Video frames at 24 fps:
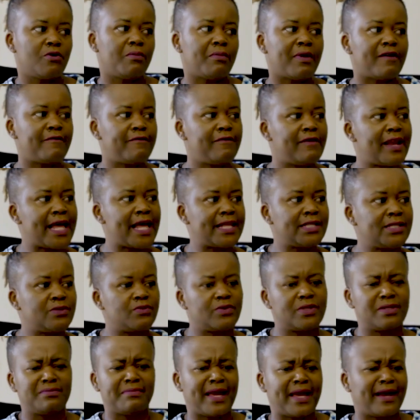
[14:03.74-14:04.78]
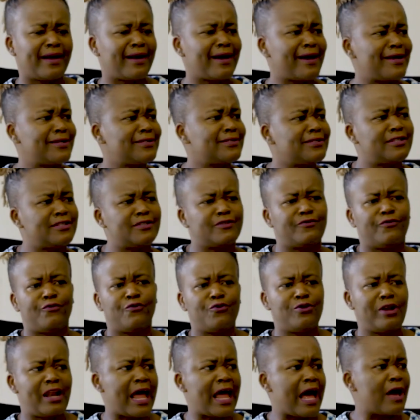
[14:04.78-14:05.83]
Kuma Flats with my cousins,
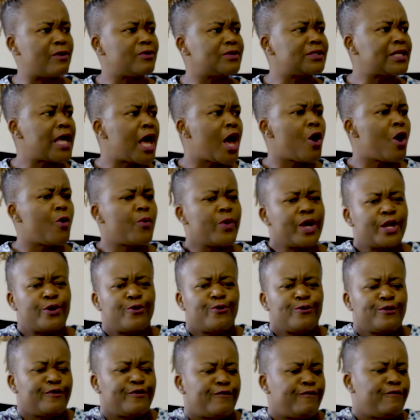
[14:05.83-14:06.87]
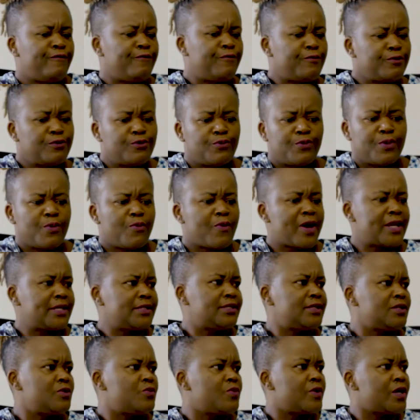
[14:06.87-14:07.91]
full house. We had all the food we
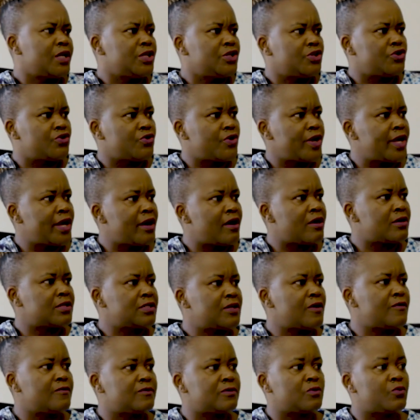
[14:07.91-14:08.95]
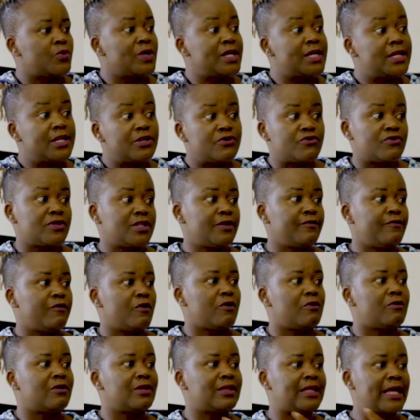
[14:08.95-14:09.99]
wanted, we're enjoying ourselves. We literally
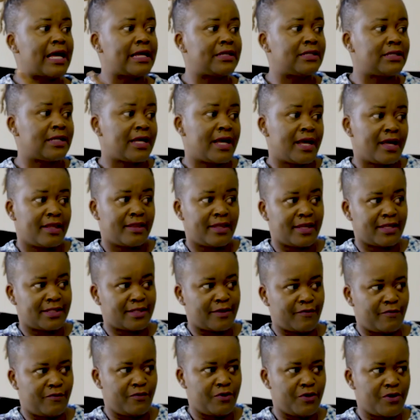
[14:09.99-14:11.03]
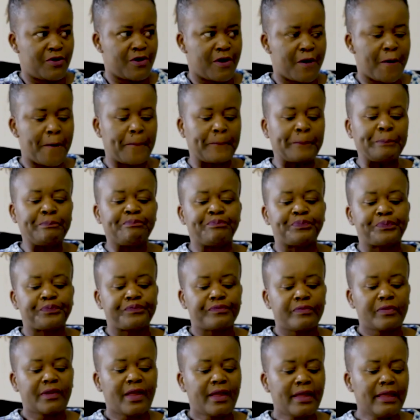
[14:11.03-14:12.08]
forgot that there's a funeral.
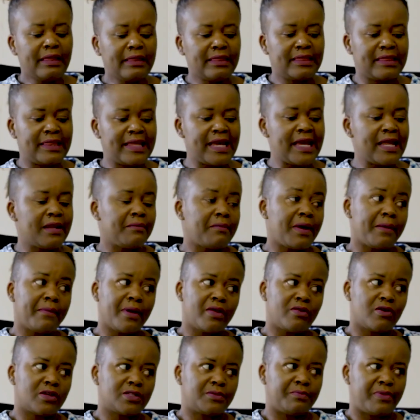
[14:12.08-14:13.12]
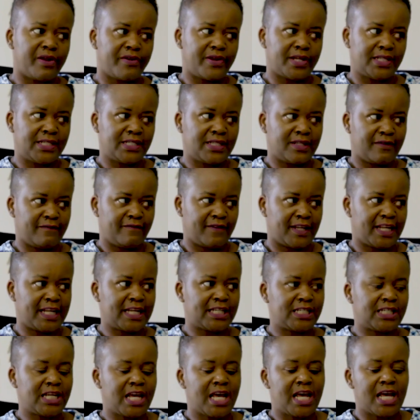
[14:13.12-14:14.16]
Then my mother was buried in the
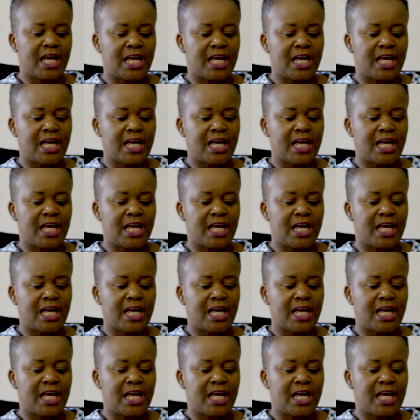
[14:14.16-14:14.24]
village.